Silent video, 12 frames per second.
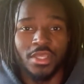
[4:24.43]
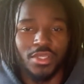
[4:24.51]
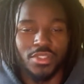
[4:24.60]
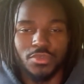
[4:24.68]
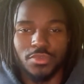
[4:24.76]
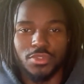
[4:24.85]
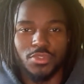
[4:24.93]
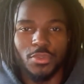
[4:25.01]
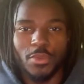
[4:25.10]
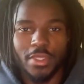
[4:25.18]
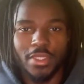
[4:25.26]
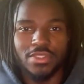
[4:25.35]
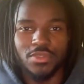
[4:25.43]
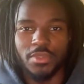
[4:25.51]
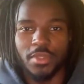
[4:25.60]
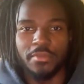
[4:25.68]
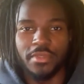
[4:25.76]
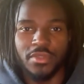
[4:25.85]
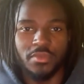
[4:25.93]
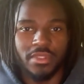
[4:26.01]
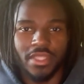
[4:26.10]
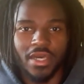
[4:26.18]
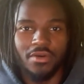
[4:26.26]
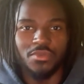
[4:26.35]
Because you went 2 weeks, you went a month
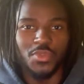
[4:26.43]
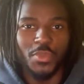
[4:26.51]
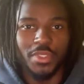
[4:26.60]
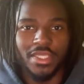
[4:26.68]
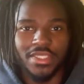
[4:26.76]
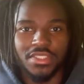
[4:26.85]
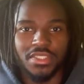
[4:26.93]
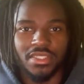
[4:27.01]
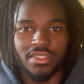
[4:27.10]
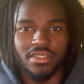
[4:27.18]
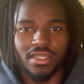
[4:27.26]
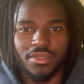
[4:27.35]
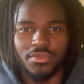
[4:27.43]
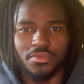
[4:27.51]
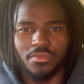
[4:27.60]
without doing that shit, and now